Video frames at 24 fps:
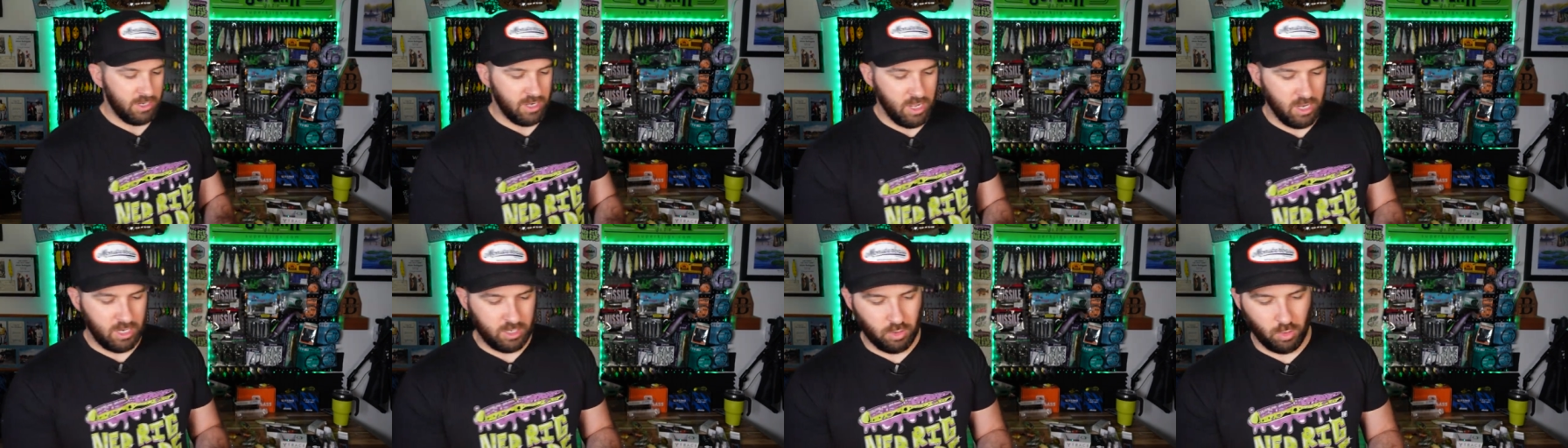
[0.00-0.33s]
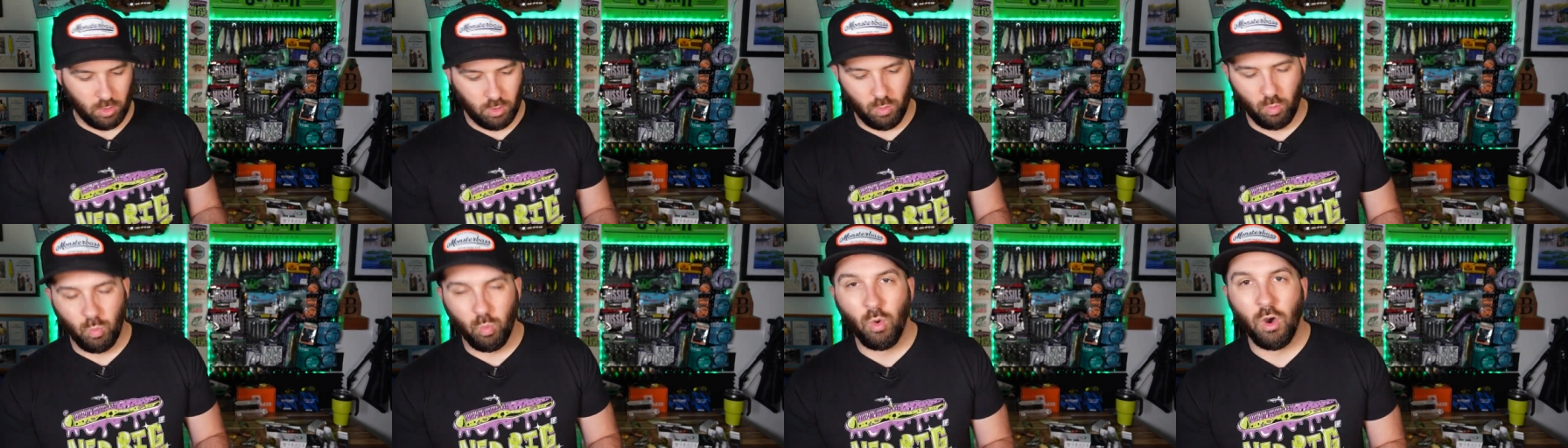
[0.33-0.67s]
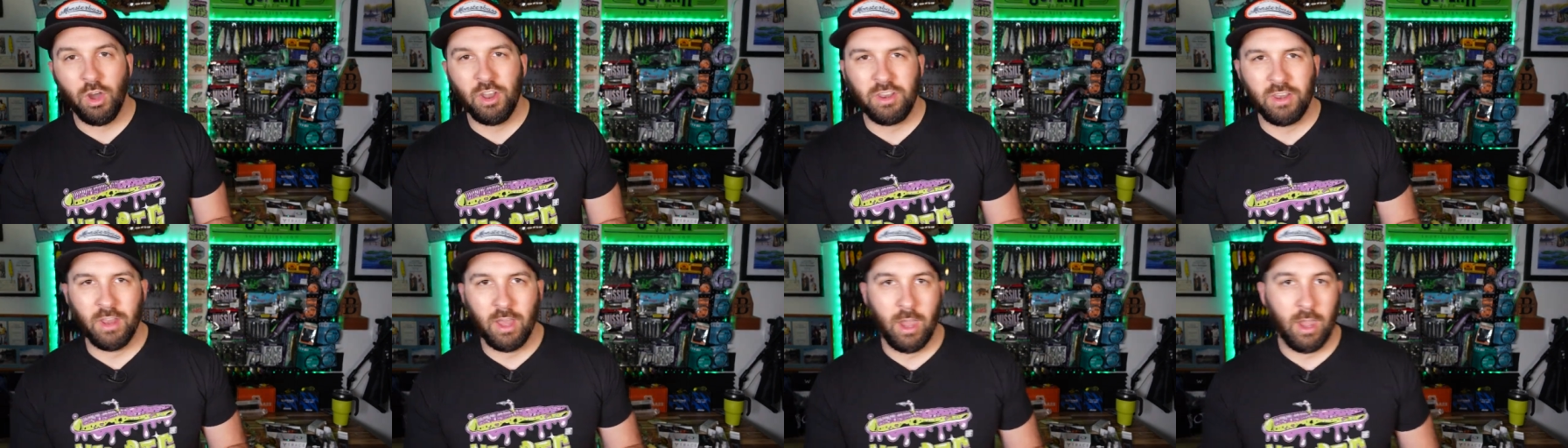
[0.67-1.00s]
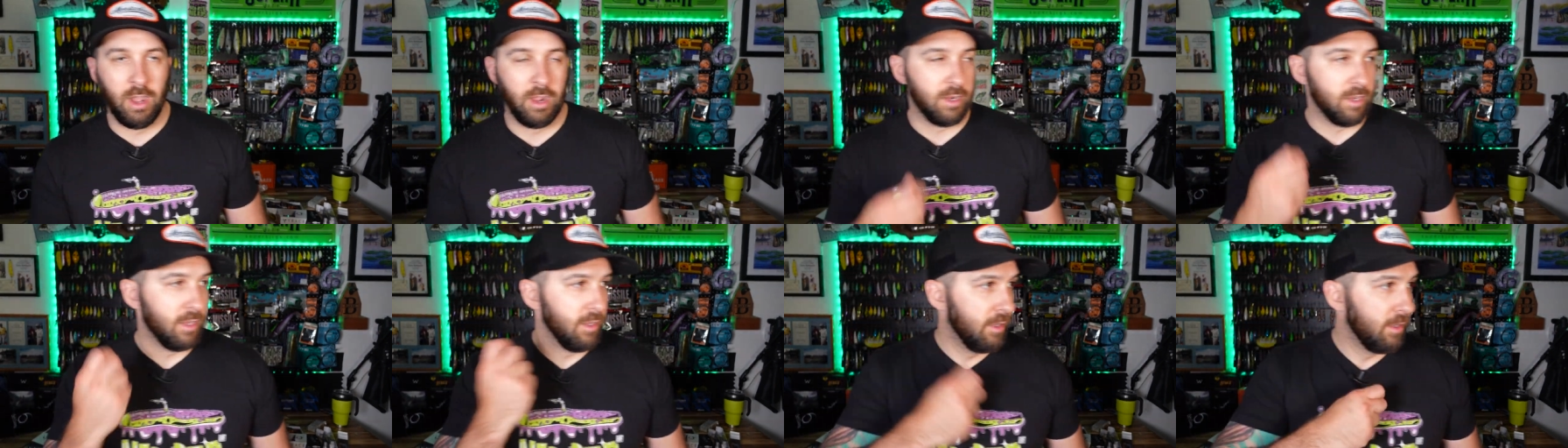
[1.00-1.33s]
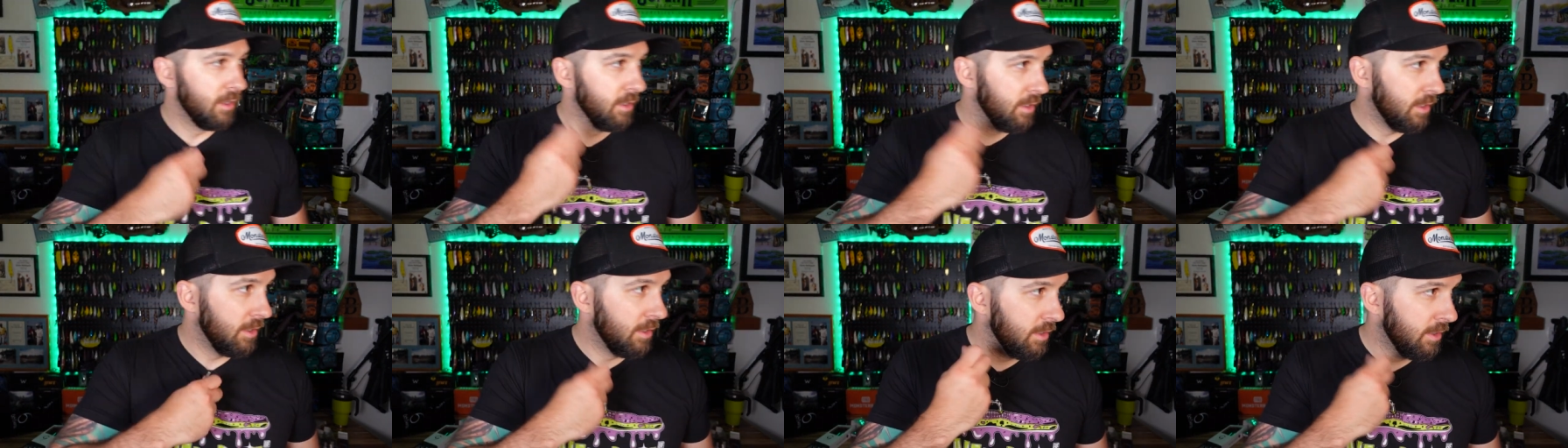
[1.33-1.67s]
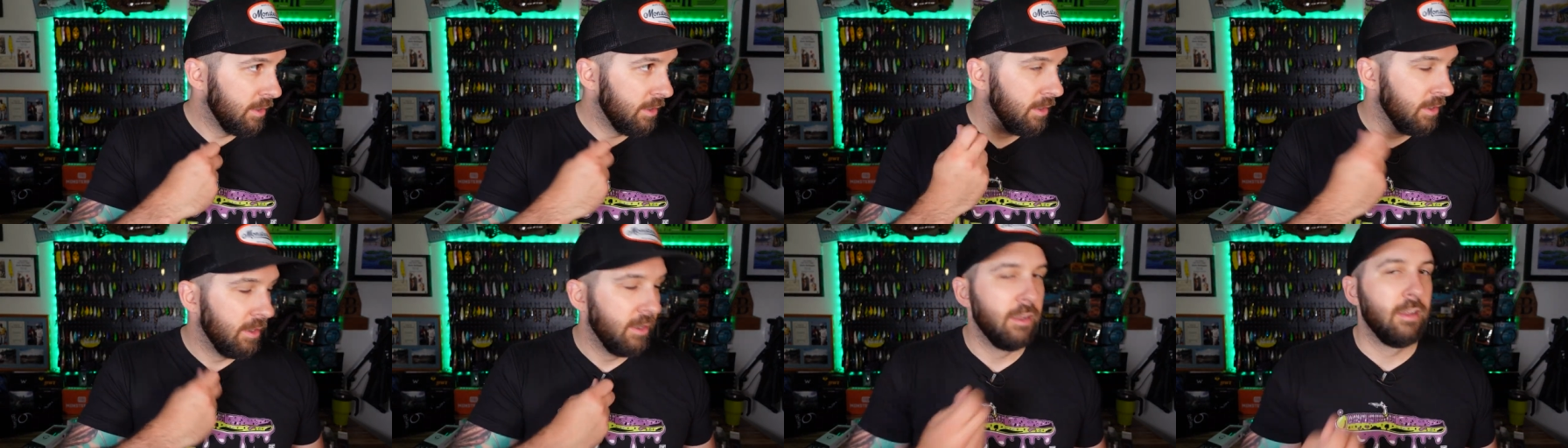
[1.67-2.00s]
knock or a one knock
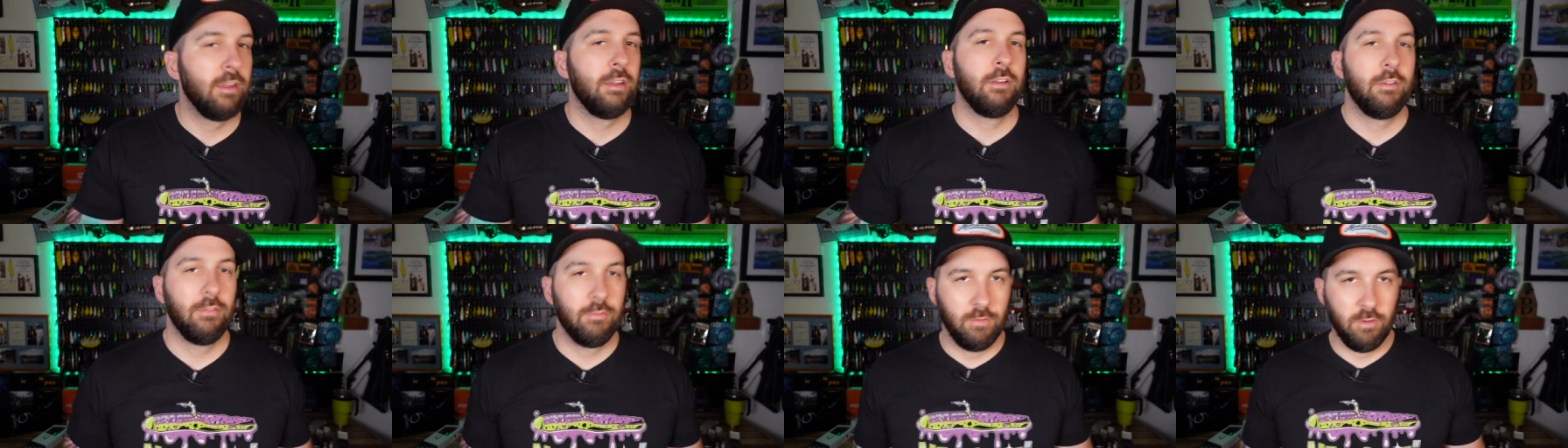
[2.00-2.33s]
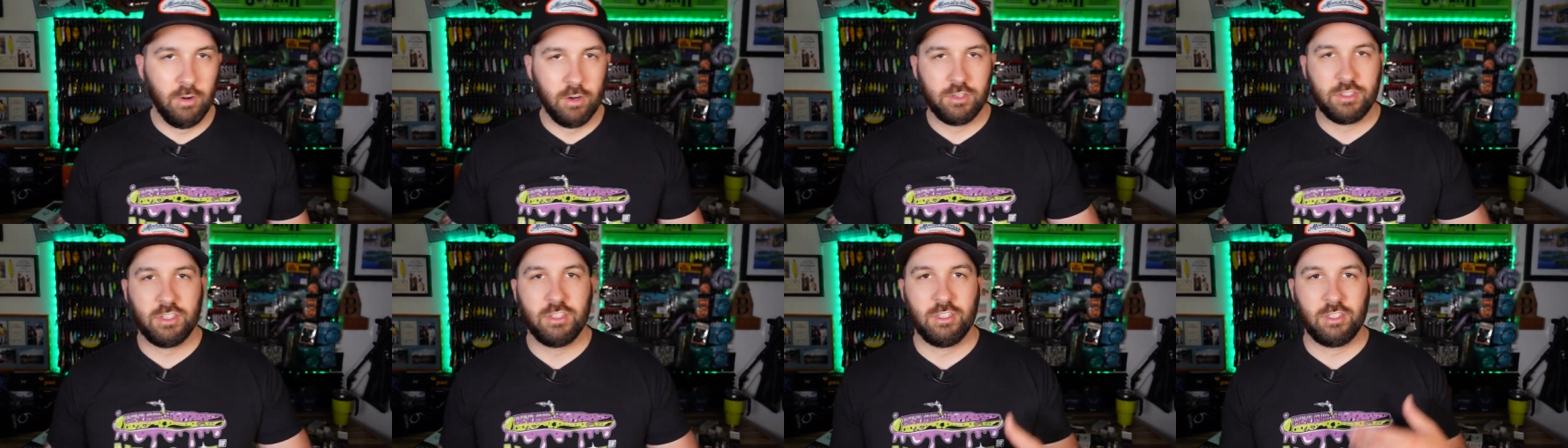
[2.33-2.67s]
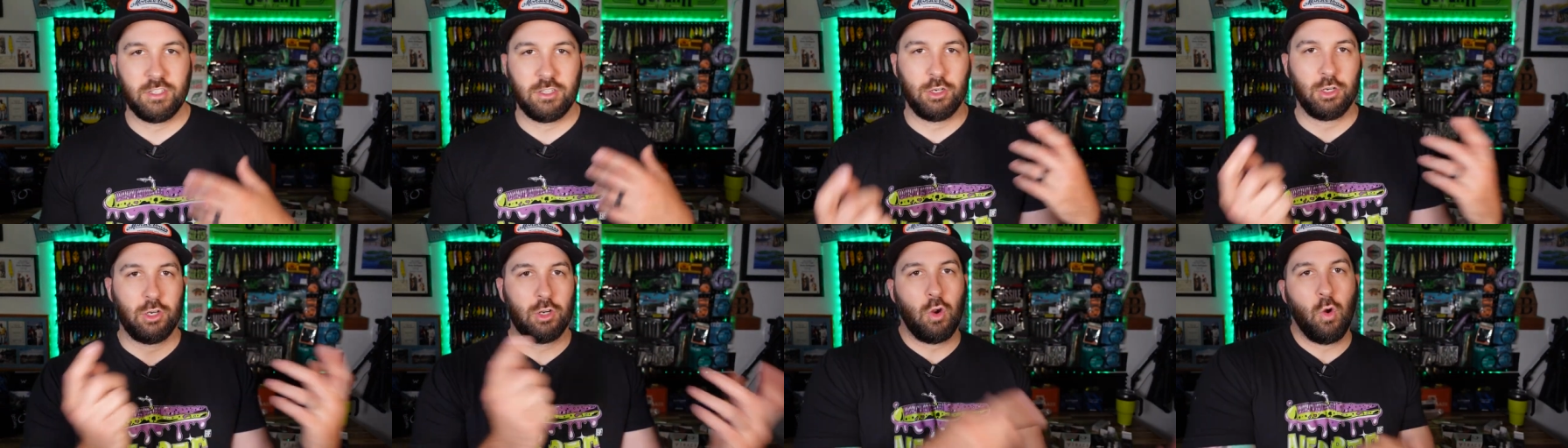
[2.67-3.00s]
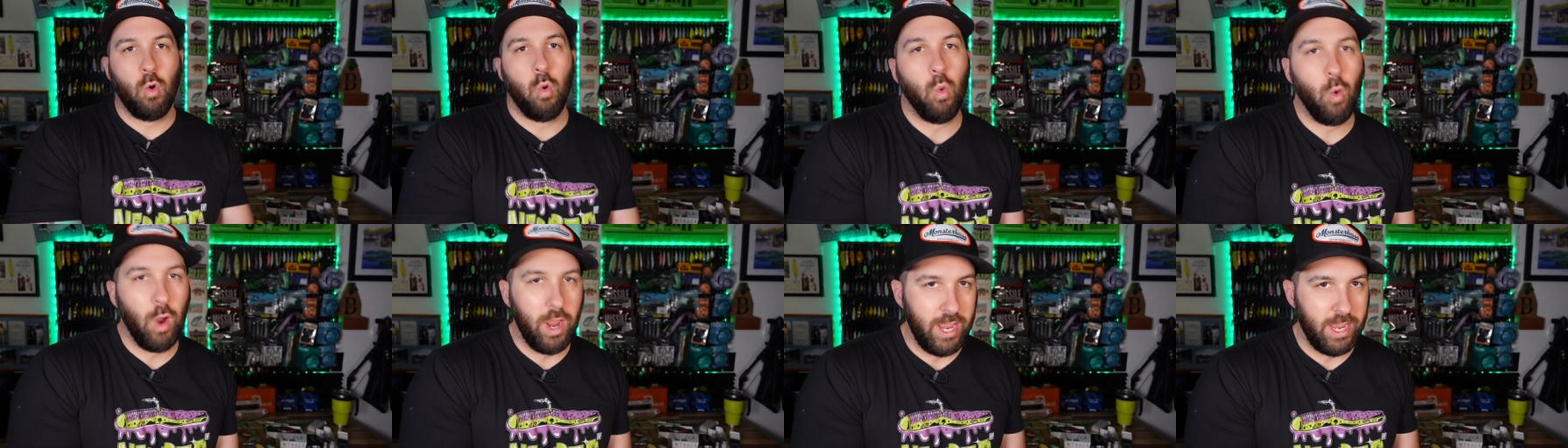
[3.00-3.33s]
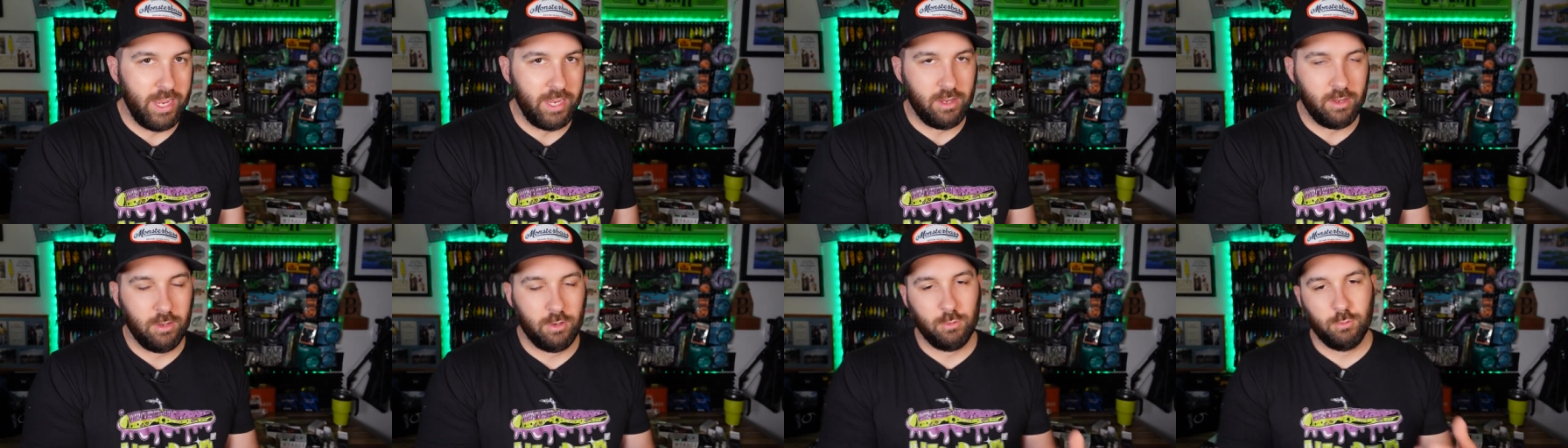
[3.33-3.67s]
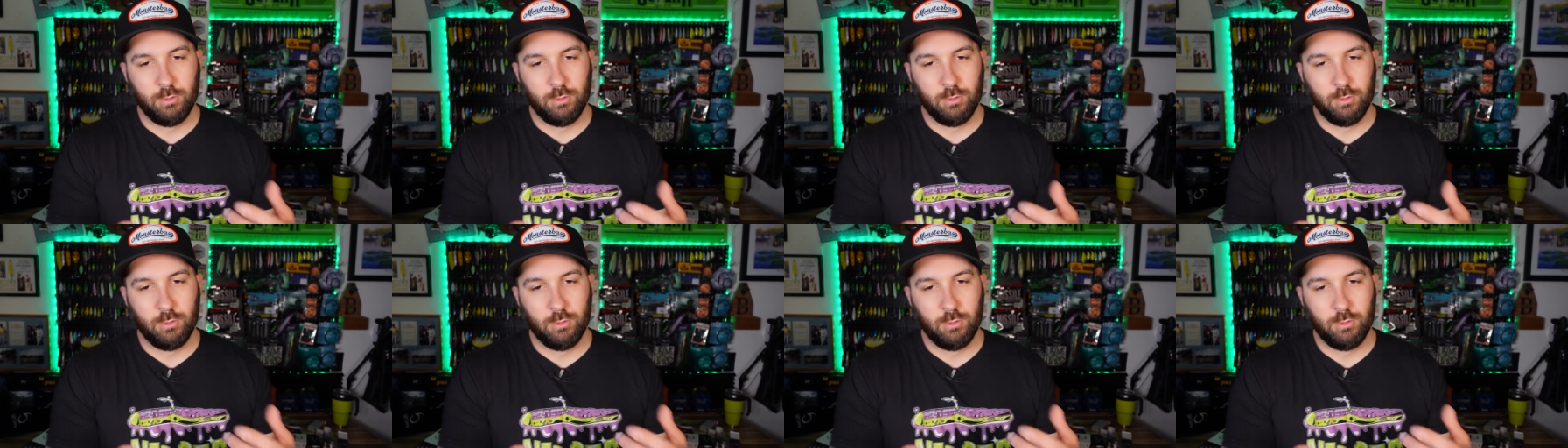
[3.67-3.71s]
versus their Quake,